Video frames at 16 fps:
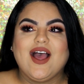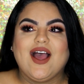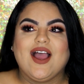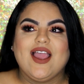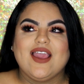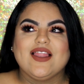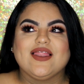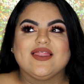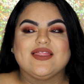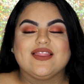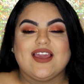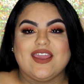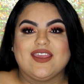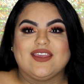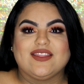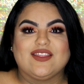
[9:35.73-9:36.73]
I
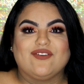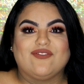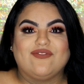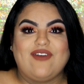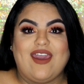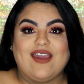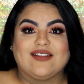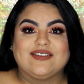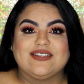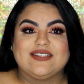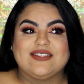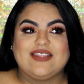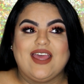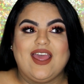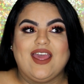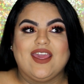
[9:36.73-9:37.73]
like the
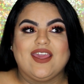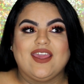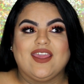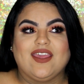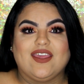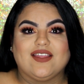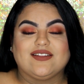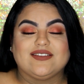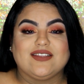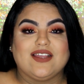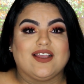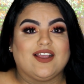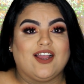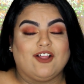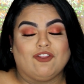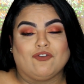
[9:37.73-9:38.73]
fact that it's
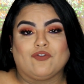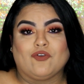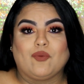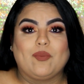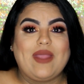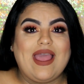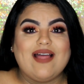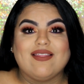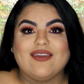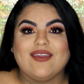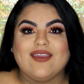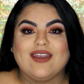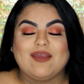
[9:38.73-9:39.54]
a colorful palette,